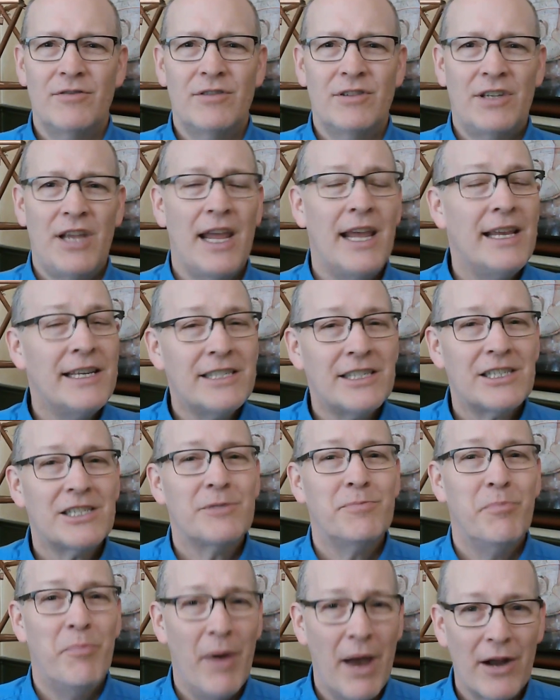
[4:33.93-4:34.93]
tastes
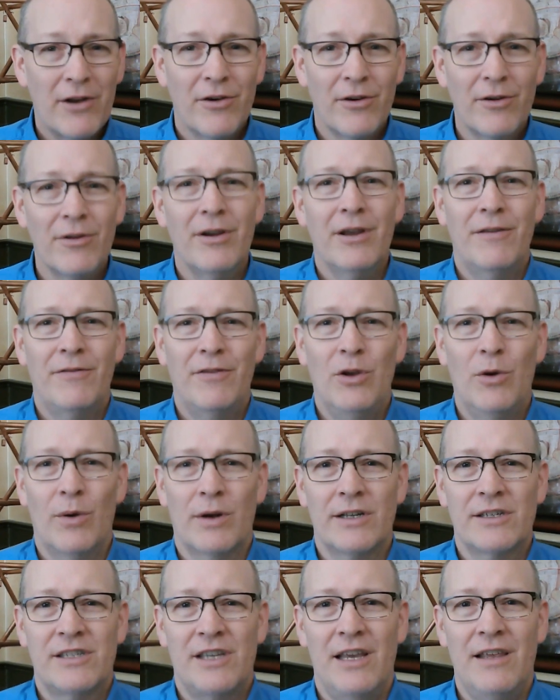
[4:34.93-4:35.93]
better, if you want
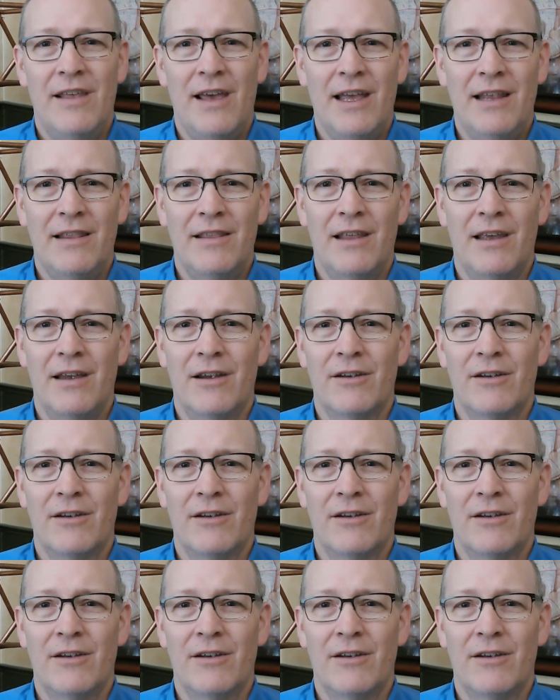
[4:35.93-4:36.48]
to say that.